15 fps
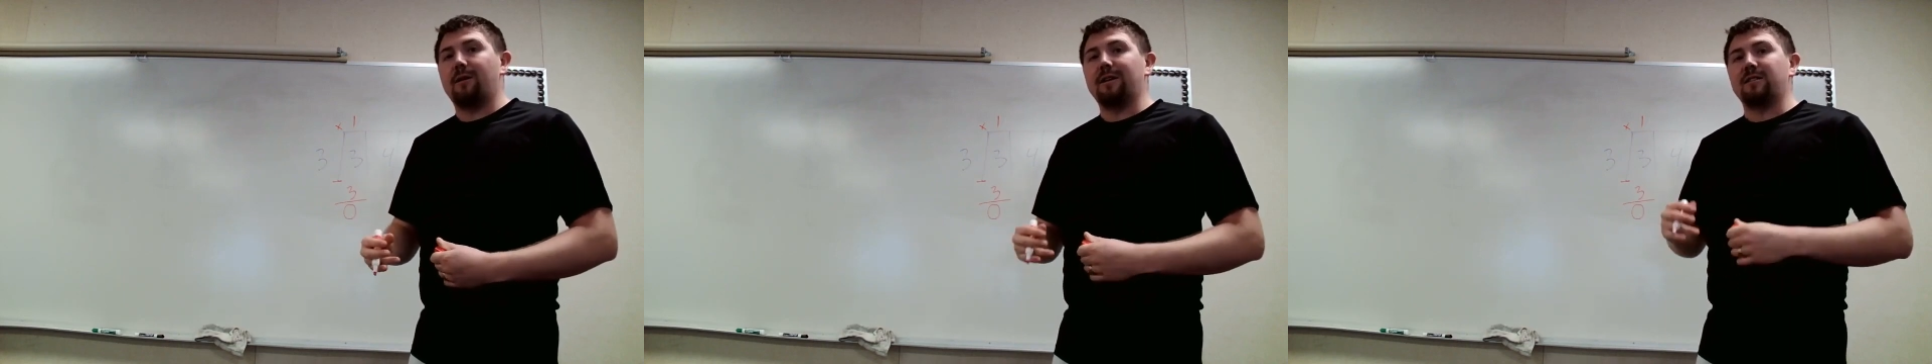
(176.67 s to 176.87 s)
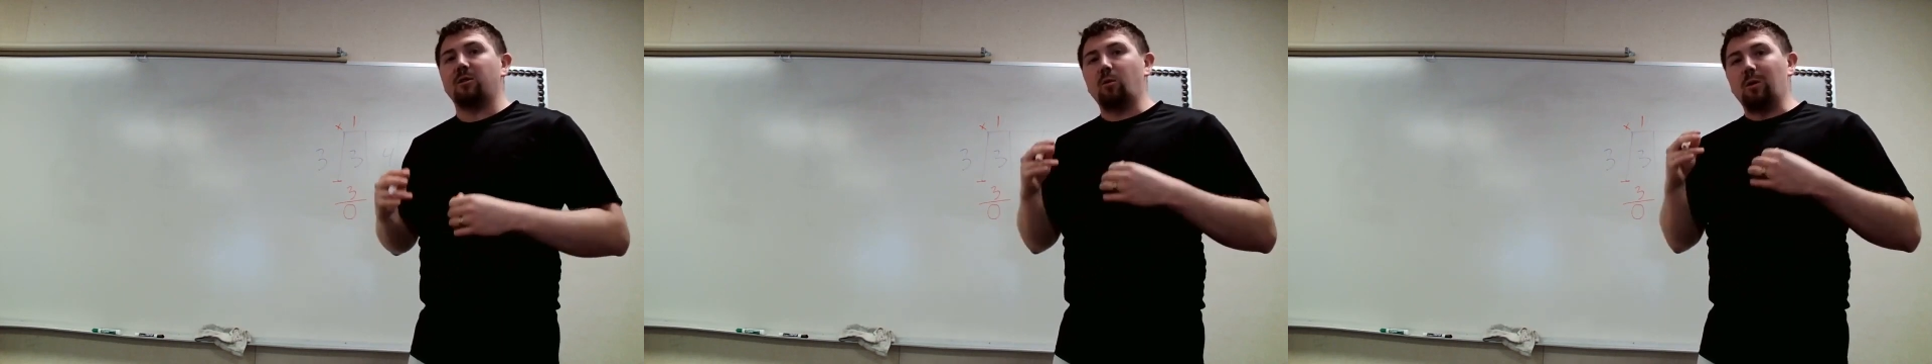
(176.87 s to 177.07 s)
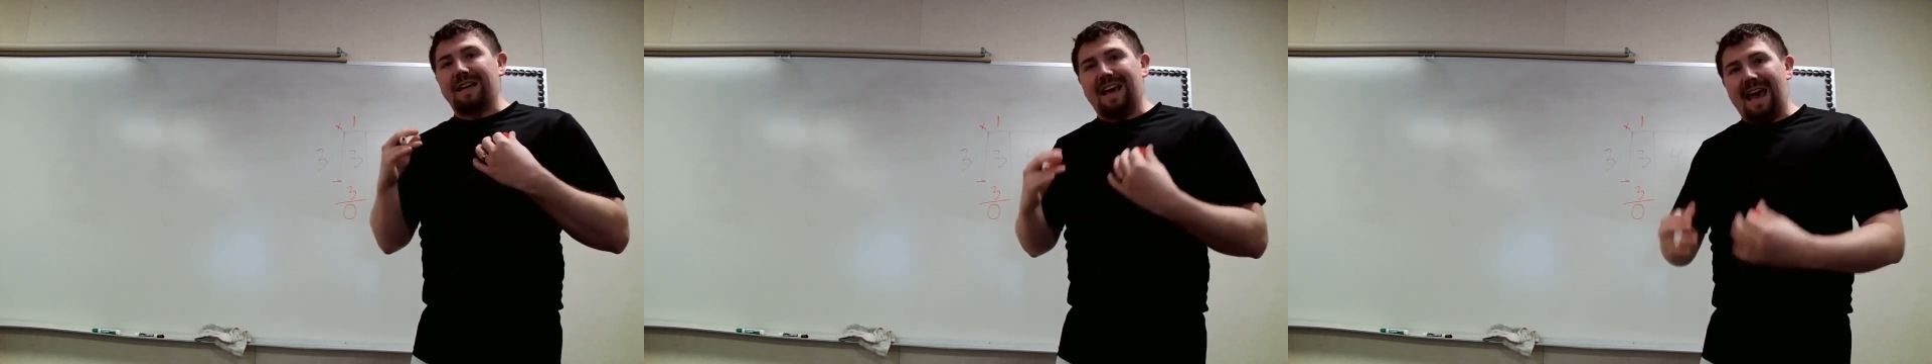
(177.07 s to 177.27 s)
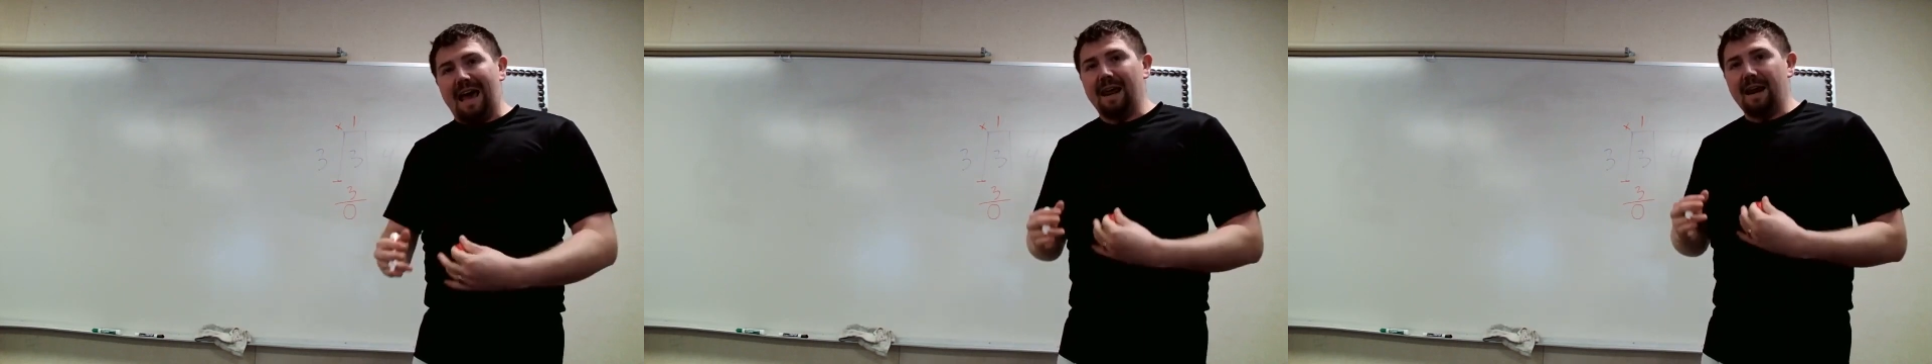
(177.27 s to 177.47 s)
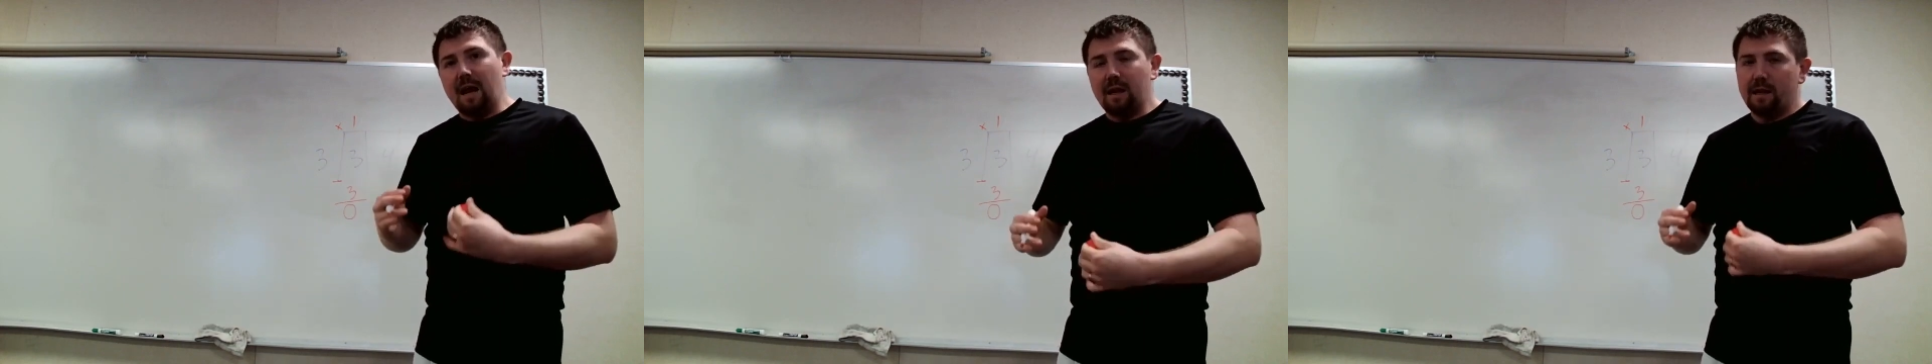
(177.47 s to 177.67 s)
I said we
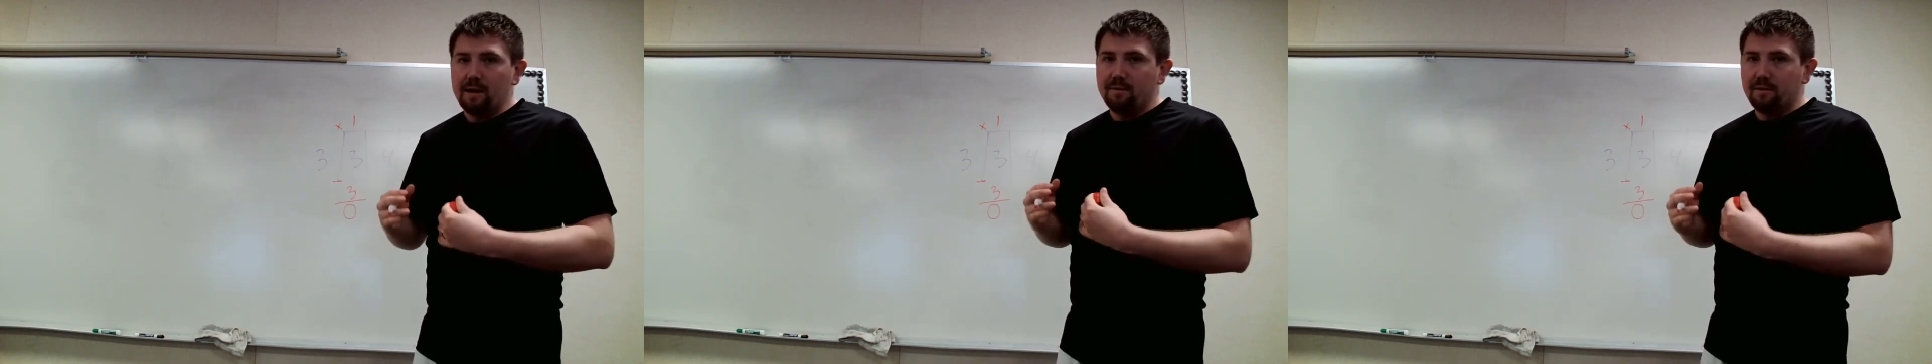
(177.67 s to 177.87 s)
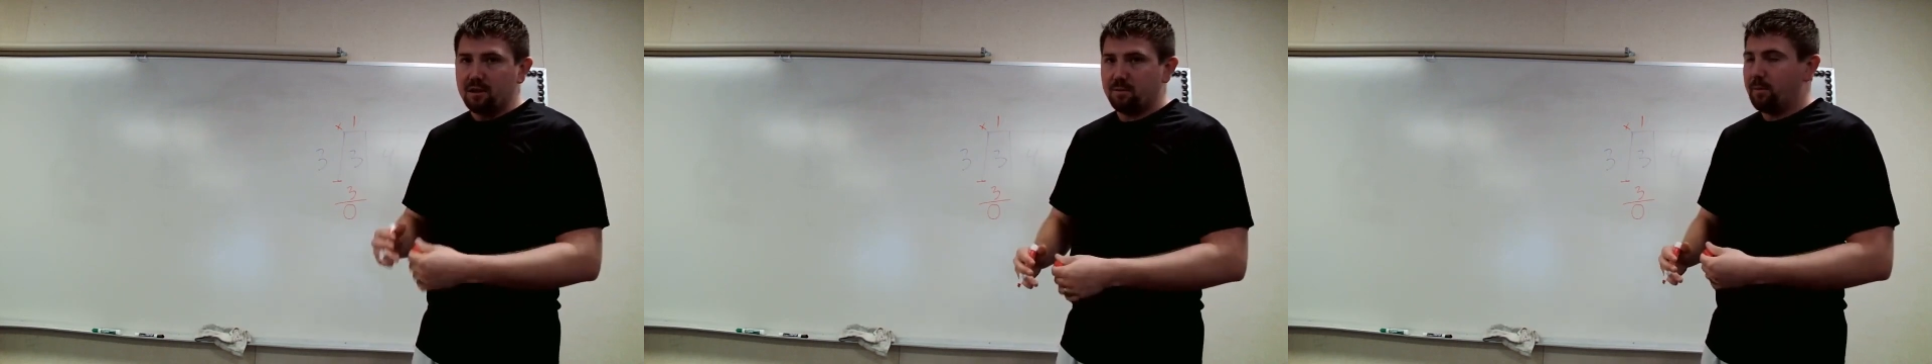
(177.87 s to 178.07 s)
cannot leave this